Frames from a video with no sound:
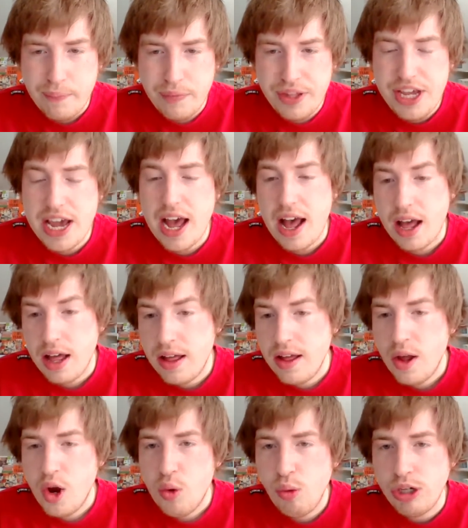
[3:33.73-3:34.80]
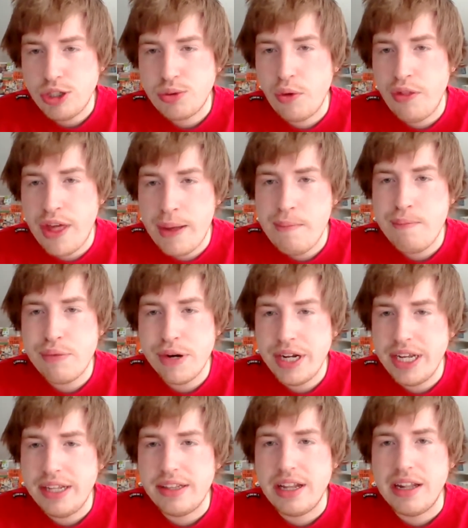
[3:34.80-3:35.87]
Yeah, which will then
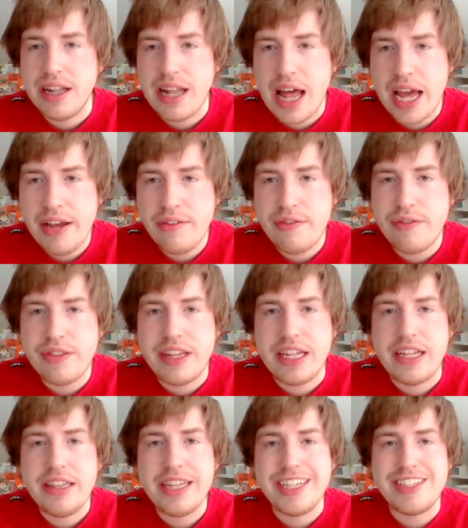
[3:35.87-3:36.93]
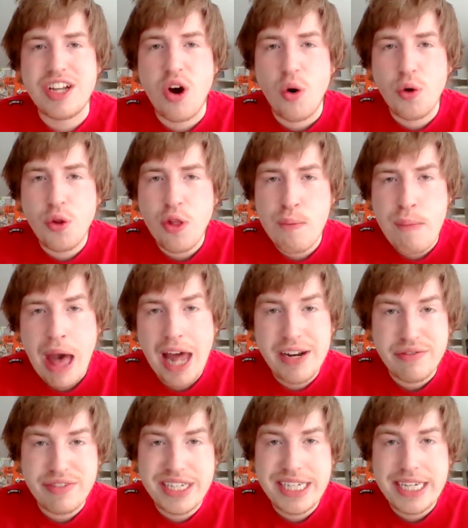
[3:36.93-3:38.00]
bring the total amount
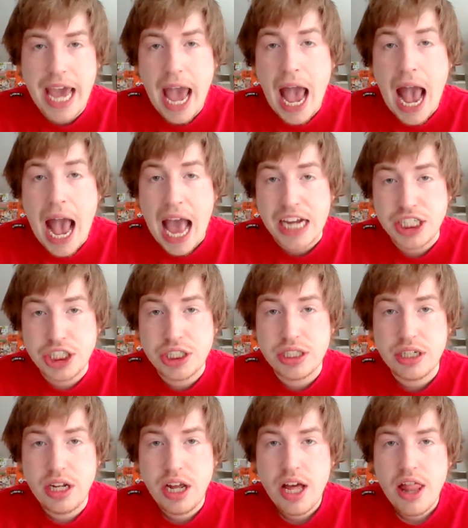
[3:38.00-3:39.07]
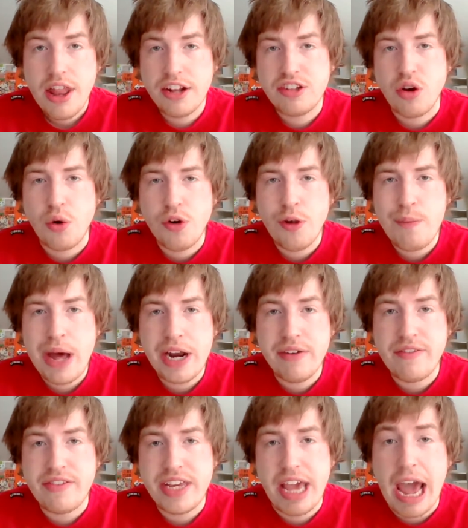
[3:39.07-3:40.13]
of cash. The total amount
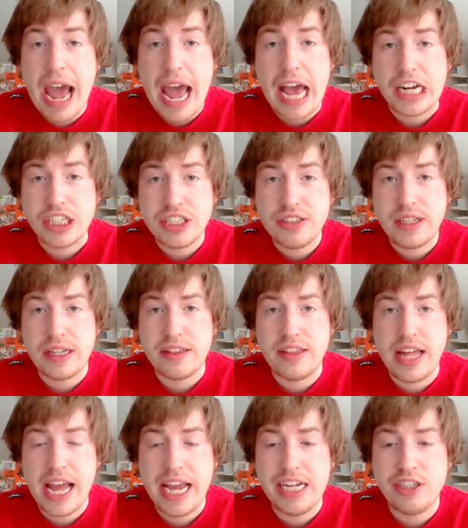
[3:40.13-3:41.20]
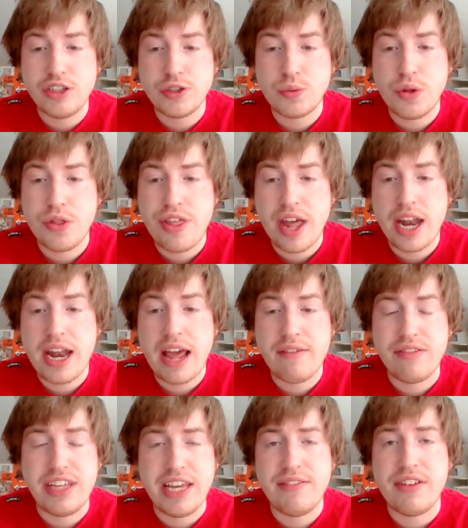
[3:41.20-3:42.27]
of cash that the Angels will then
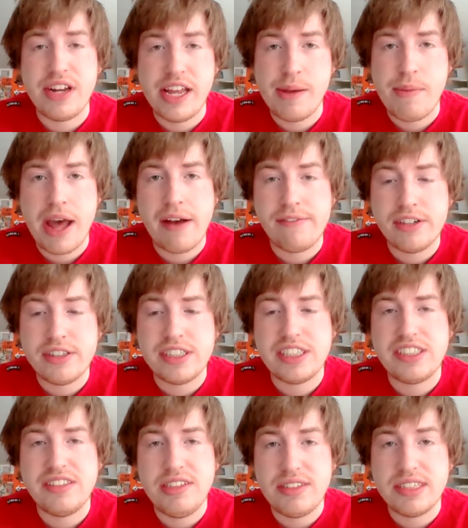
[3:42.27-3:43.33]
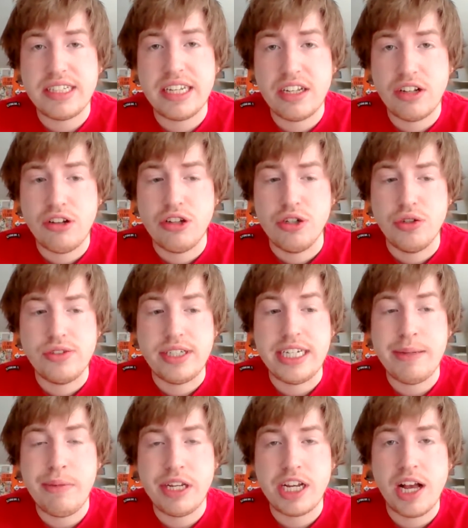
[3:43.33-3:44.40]
have given him after this season concludes and
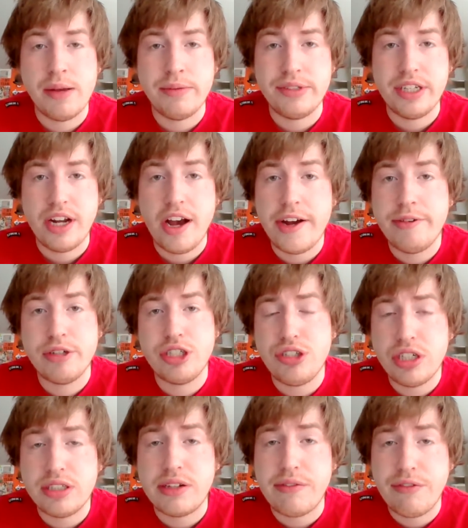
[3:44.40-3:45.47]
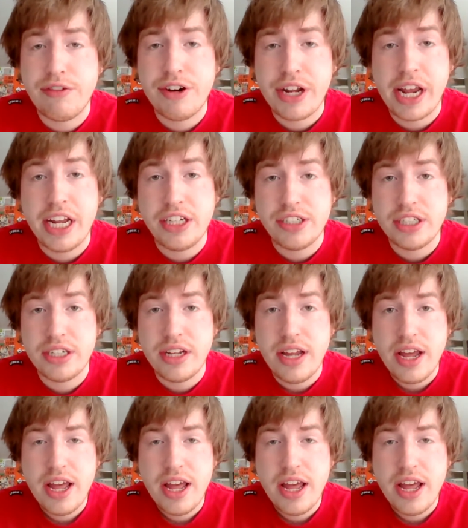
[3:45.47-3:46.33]
he becomes an unrestricted free agent